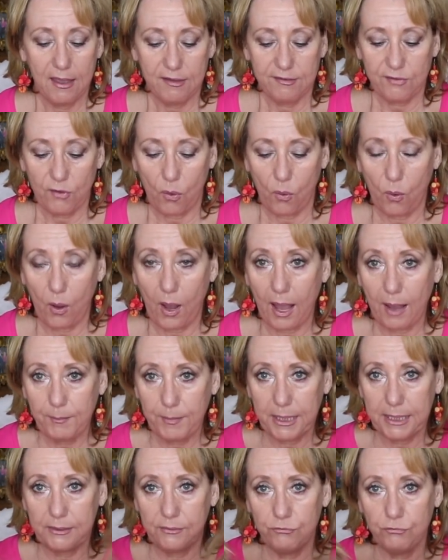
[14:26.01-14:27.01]
So, I
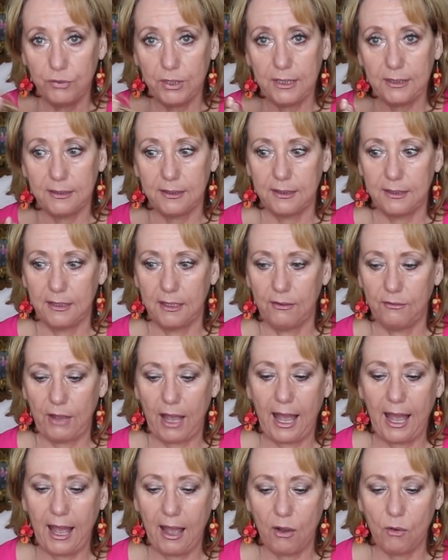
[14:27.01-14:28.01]
mean, really,
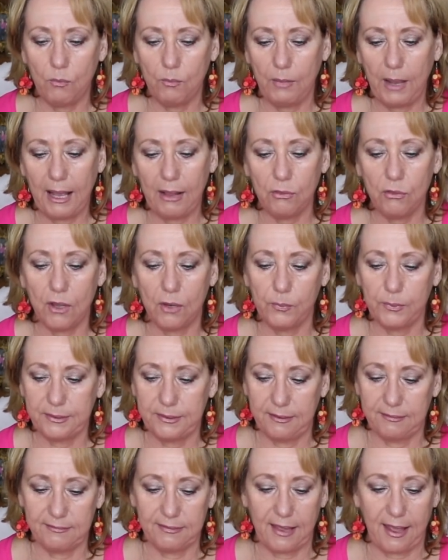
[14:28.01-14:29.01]
how, how long would
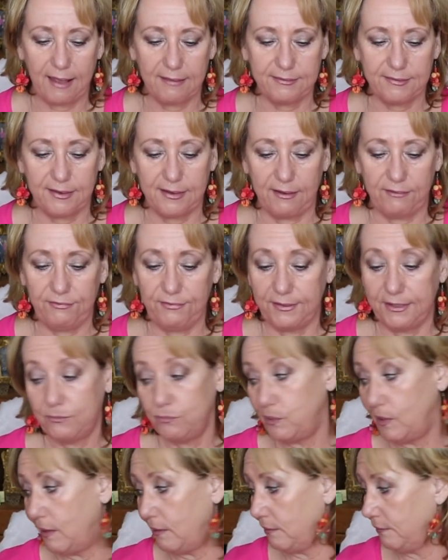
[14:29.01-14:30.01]
these last? And I
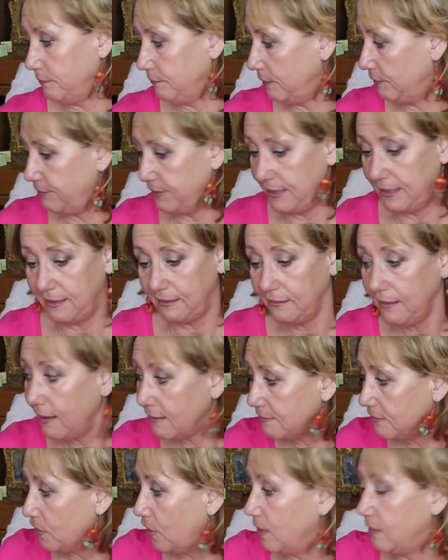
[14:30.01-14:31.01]
figured, well, if they didn't
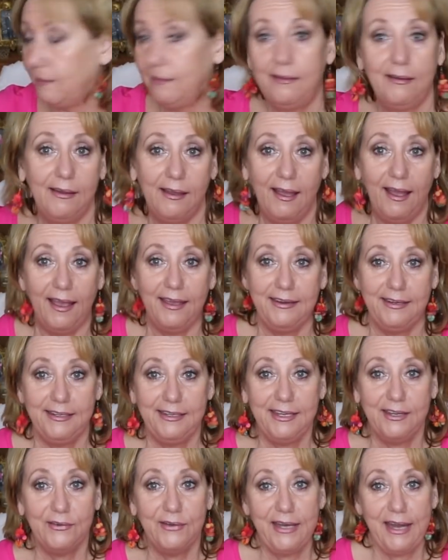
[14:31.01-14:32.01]
last long, I
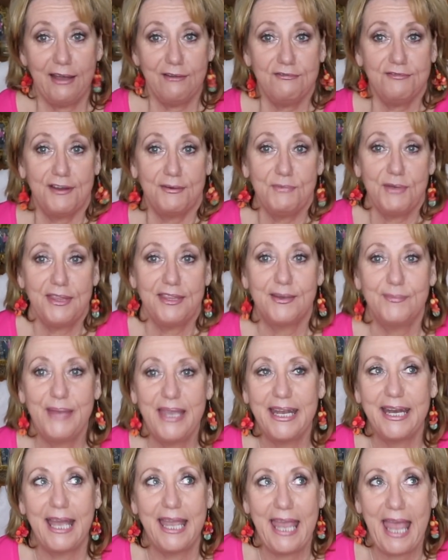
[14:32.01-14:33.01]
didn't care. I'd have fun with them.
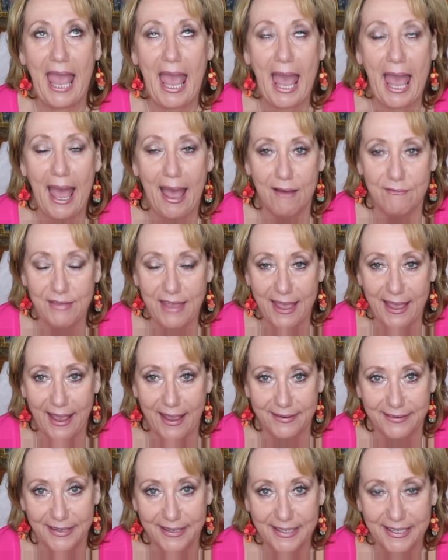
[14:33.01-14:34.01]
And I have
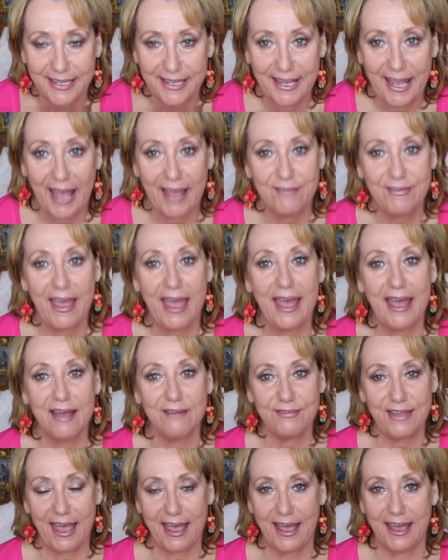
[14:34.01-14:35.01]
had I
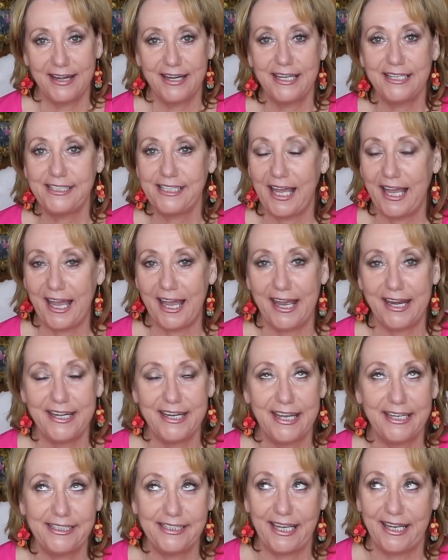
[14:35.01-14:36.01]
have had a
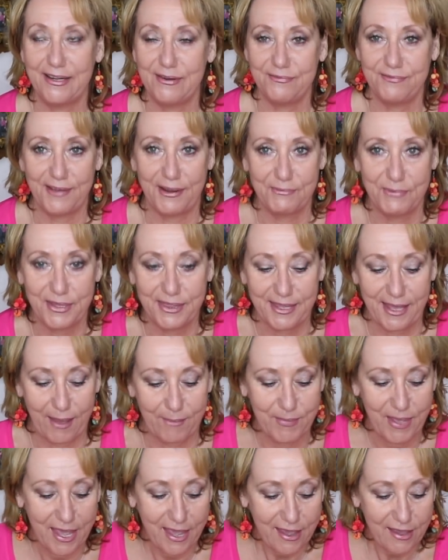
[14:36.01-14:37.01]
ton, a ton of fun with
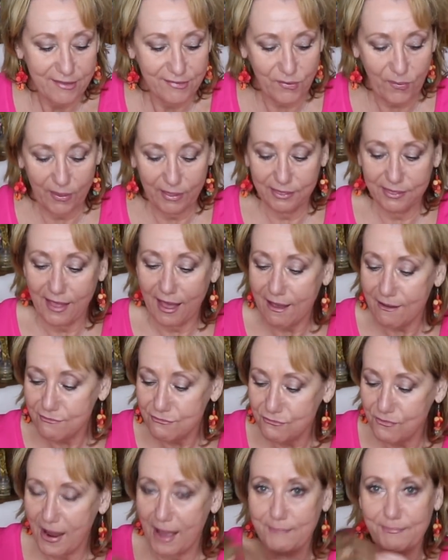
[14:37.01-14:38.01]
them. So I
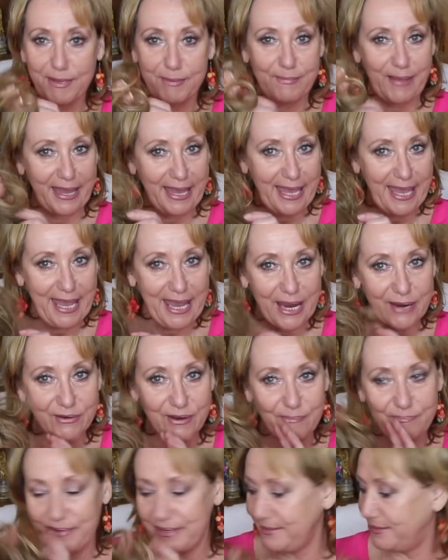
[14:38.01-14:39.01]
love wrapping my
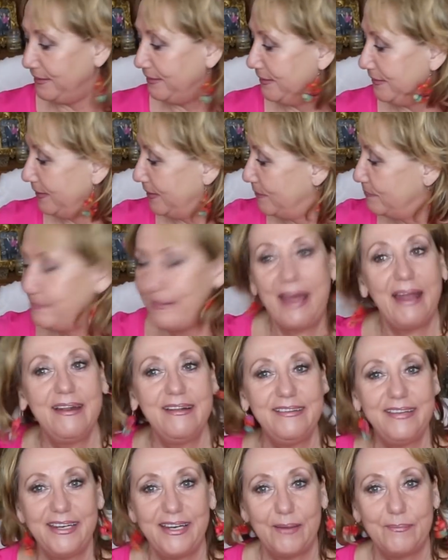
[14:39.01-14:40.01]
hair up in these little
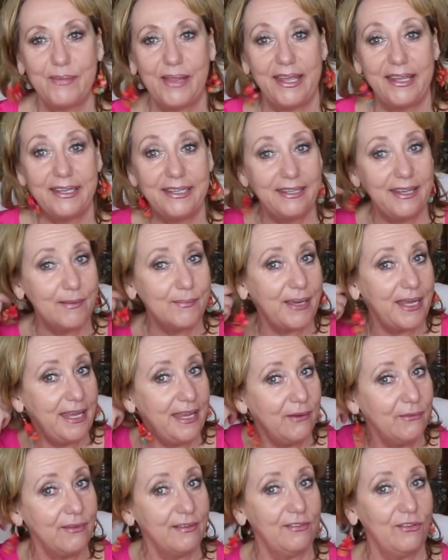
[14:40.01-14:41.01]
buns and I'm like, yeah, my
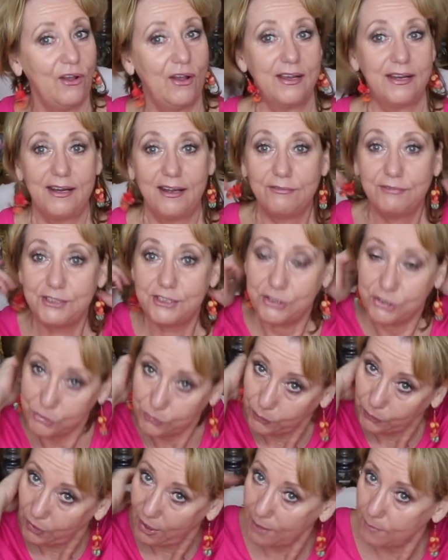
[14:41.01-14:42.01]
hair is long enough to
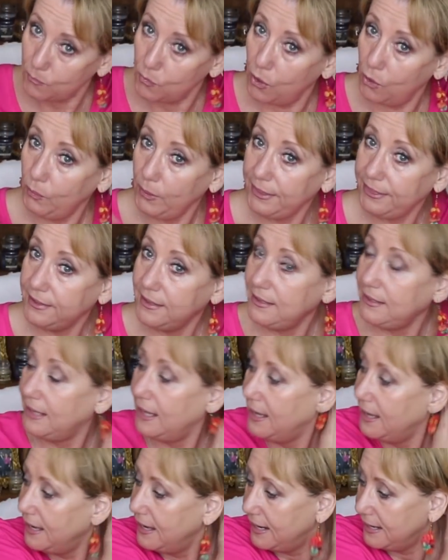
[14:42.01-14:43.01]
do a lot more with it.
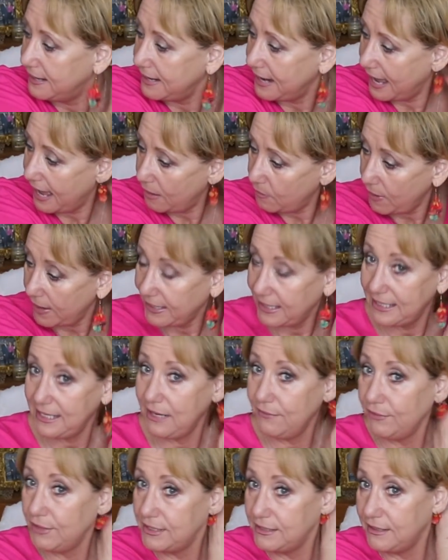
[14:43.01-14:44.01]
Now I can
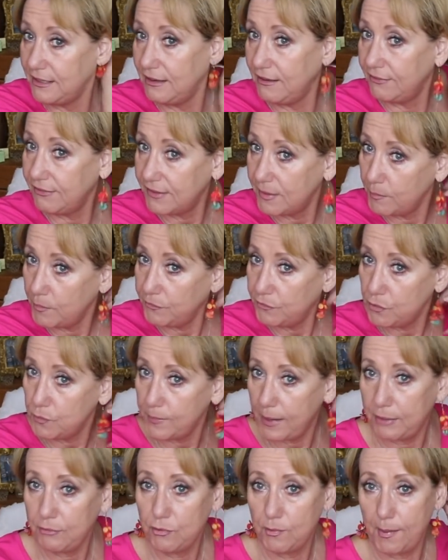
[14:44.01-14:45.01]
even, if some of you
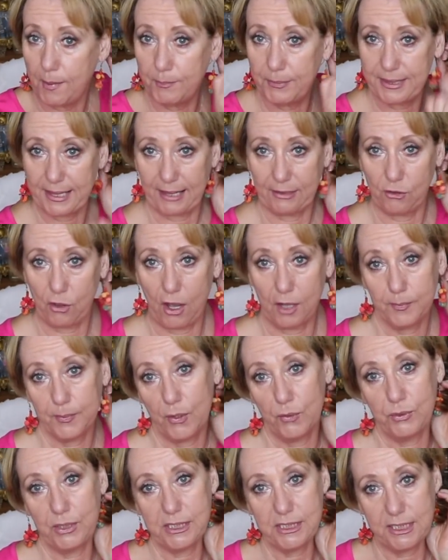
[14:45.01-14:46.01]
might remember that long
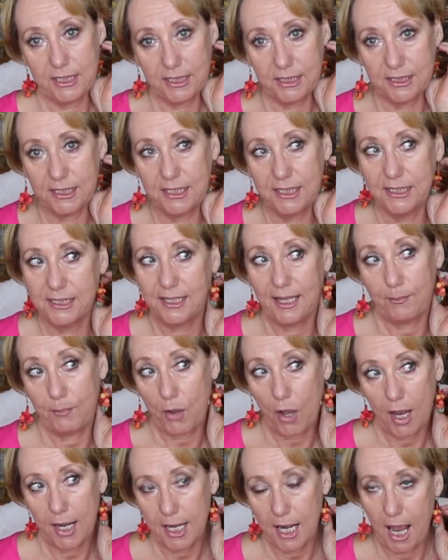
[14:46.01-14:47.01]
ponytail I
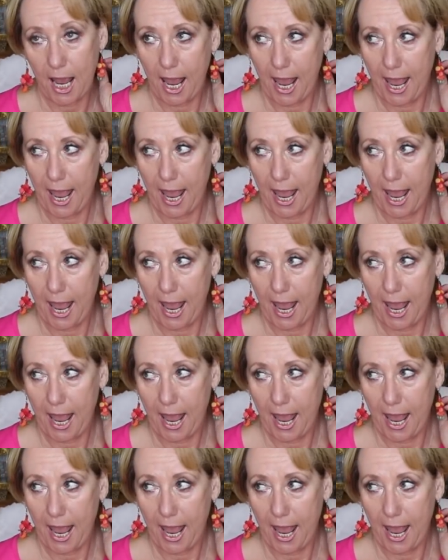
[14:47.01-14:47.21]
bought,